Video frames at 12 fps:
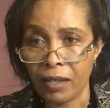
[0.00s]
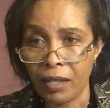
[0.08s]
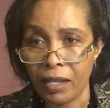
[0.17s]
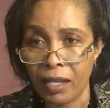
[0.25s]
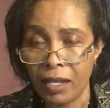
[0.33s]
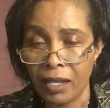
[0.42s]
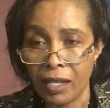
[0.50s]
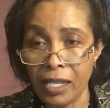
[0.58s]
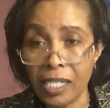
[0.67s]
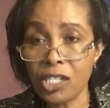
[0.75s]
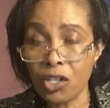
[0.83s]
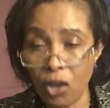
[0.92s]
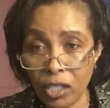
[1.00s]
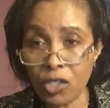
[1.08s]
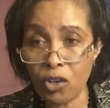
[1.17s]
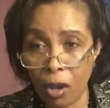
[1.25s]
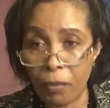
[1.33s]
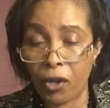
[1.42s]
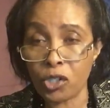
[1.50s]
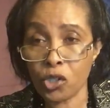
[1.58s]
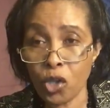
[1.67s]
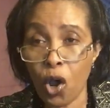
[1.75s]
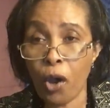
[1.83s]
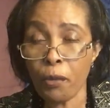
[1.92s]
It is not normal.
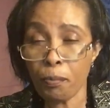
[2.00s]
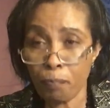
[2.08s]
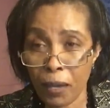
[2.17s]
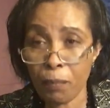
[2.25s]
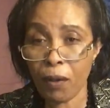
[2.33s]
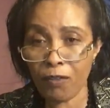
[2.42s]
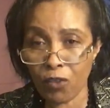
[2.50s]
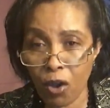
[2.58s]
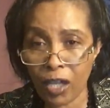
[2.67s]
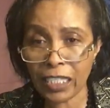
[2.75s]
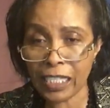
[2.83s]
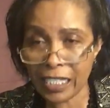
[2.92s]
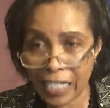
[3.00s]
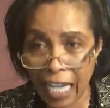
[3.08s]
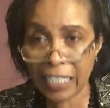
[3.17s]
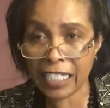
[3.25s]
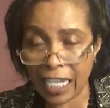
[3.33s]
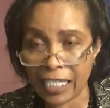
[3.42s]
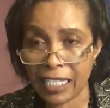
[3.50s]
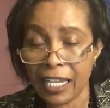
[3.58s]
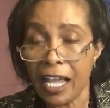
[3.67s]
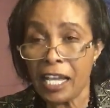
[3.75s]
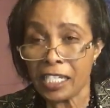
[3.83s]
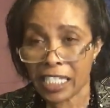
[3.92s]
So, people of God in Texas,
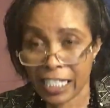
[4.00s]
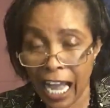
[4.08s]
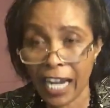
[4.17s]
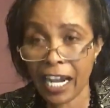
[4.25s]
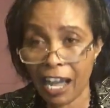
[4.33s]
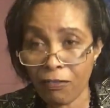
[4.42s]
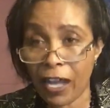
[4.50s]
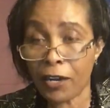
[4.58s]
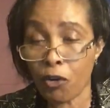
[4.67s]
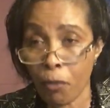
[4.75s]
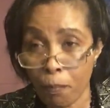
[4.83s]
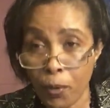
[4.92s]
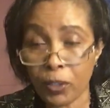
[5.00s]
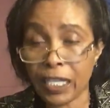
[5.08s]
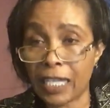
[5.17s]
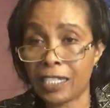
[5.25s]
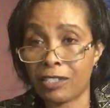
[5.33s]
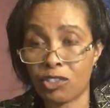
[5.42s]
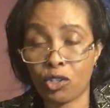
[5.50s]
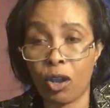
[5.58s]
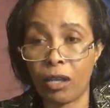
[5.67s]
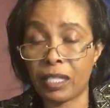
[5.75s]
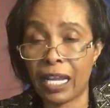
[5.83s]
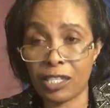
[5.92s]
stand up and rebuke that, st that
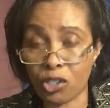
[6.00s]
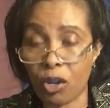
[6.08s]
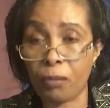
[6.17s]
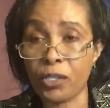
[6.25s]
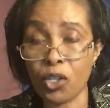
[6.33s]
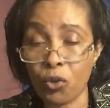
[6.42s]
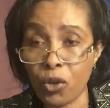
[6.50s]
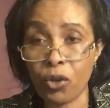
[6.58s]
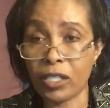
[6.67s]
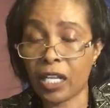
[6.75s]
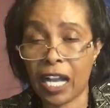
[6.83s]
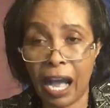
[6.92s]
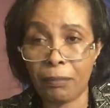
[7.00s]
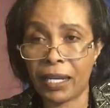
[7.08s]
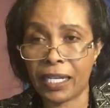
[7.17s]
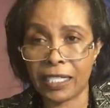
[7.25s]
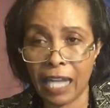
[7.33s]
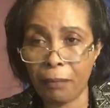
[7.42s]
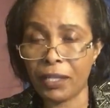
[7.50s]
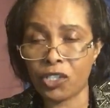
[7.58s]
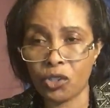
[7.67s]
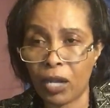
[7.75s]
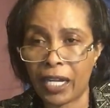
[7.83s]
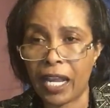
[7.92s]
storm. It will not come and damage you and,
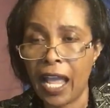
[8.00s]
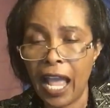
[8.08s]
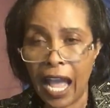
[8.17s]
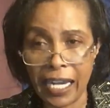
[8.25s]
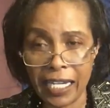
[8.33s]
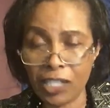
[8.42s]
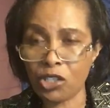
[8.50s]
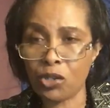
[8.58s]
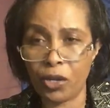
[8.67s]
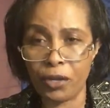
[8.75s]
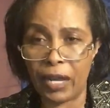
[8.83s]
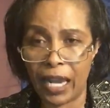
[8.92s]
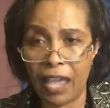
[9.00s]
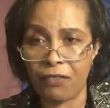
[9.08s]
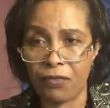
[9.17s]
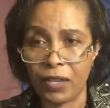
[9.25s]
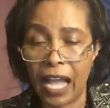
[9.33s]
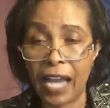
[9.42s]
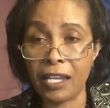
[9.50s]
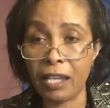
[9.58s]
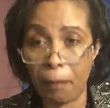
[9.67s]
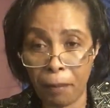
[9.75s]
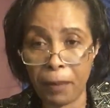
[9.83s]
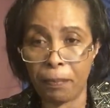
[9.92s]
and destroy your life and your
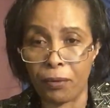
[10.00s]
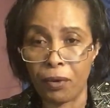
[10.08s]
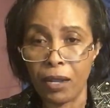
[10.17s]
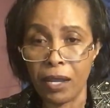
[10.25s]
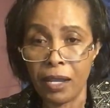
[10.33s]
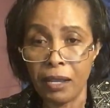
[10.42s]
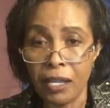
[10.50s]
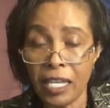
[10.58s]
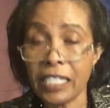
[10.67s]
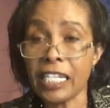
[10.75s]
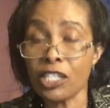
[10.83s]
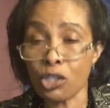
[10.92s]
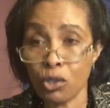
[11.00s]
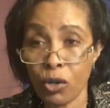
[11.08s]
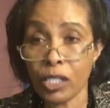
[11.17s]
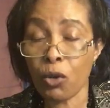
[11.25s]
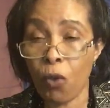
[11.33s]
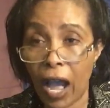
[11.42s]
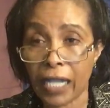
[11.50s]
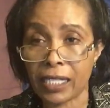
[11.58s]
people. It is true, it works.